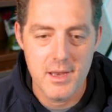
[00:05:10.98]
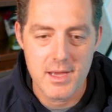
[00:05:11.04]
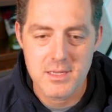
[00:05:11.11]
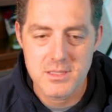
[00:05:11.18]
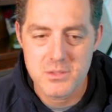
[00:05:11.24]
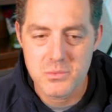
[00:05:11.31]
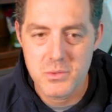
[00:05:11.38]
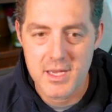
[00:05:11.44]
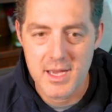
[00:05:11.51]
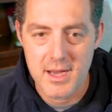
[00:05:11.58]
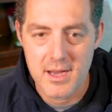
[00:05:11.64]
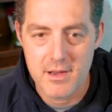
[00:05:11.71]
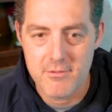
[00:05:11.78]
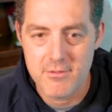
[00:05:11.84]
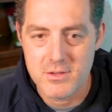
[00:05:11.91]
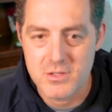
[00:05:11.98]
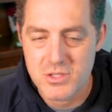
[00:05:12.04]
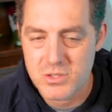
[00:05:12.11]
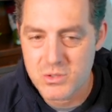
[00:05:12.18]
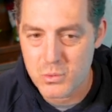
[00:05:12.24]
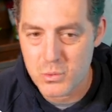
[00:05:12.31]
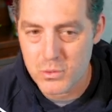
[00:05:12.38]
Next, we have
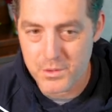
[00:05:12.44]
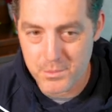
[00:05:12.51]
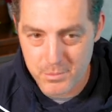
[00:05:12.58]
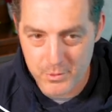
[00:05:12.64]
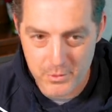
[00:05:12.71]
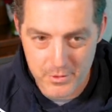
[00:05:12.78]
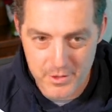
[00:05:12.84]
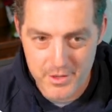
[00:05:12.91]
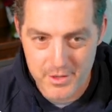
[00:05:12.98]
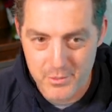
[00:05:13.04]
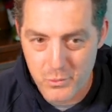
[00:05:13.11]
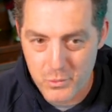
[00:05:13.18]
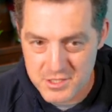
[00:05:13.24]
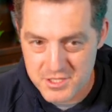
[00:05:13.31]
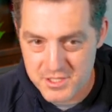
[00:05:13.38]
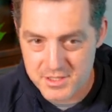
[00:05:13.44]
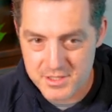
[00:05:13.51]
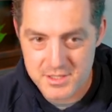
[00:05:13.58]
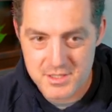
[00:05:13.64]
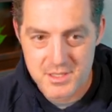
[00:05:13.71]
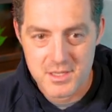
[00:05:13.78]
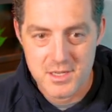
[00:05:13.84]
storyboard, which
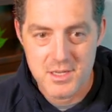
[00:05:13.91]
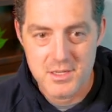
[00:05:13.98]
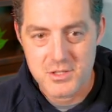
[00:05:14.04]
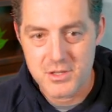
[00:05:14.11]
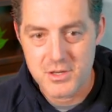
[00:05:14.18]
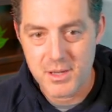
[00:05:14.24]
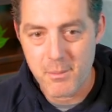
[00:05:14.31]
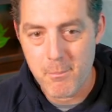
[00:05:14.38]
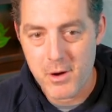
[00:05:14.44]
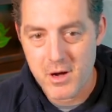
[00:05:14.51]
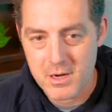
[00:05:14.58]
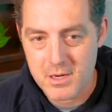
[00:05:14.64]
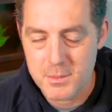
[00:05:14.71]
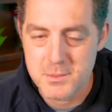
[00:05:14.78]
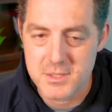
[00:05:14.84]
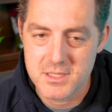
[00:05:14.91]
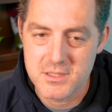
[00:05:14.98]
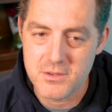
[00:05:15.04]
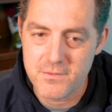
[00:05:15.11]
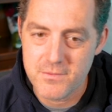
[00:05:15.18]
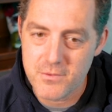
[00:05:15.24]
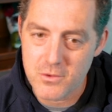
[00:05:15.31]
is turning mock-ups
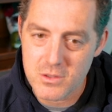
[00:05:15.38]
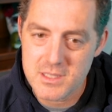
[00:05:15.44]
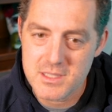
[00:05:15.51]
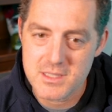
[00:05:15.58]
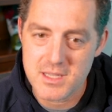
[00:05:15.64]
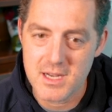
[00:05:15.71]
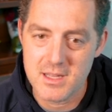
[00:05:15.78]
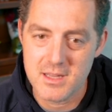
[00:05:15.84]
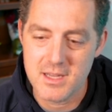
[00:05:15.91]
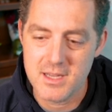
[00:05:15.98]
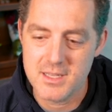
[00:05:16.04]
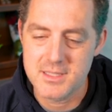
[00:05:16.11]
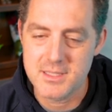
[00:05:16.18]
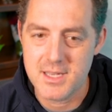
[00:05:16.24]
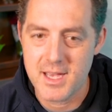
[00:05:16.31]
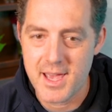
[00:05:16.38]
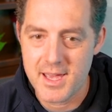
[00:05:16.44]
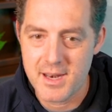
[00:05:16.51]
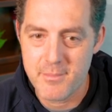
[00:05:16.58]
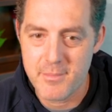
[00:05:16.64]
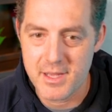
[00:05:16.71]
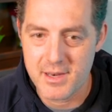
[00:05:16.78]
into fully stylized
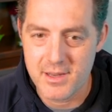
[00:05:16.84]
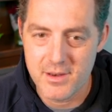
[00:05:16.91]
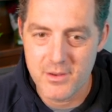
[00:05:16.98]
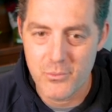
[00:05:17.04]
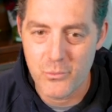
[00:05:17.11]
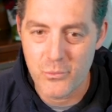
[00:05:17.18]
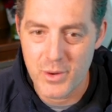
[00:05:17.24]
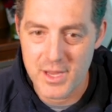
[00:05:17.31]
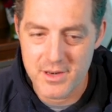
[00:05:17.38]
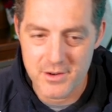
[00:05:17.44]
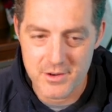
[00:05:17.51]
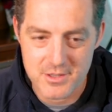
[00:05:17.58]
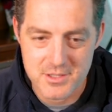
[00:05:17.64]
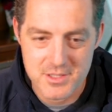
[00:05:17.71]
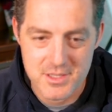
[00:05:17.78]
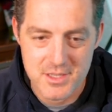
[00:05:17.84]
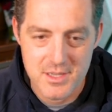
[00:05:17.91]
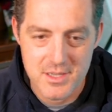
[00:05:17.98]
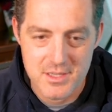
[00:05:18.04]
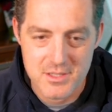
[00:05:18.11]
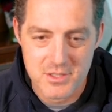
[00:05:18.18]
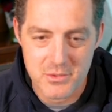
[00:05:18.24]
animated renders.
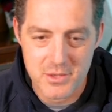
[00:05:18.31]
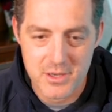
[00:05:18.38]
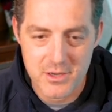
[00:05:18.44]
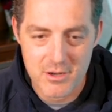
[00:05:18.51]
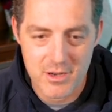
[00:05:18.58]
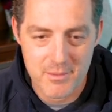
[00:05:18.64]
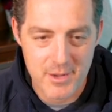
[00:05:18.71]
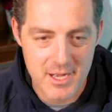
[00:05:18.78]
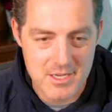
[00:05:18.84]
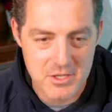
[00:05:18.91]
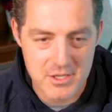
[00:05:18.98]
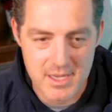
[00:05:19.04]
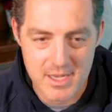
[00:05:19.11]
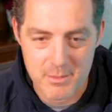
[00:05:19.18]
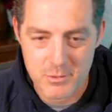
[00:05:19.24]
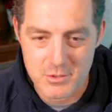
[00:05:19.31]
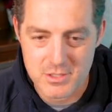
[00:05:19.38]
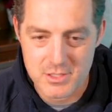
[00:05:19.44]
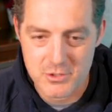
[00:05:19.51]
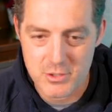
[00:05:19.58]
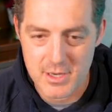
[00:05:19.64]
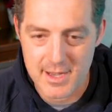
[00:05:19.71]
So here I'm actually able to
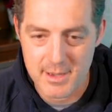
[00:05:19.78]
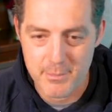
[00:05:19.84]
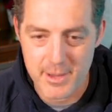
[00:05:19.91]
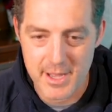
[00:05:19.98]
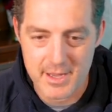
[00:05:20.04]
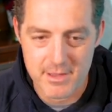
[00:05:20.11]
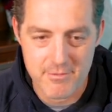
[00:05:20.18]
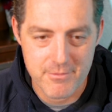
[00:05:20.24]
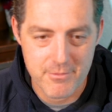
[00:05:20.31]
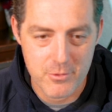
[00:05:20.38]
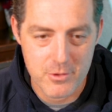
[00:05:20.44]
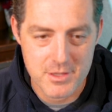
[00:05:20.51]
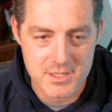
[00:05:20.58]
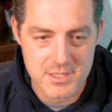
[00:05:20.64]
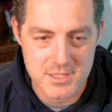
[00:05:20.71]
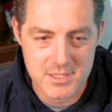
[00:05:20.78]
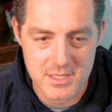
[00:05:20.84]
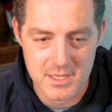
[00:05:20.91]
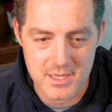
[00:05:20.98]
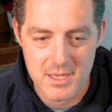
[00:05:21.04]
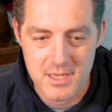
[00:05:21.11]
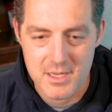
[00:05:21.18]
drag back and forth to
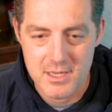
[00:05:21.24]
see.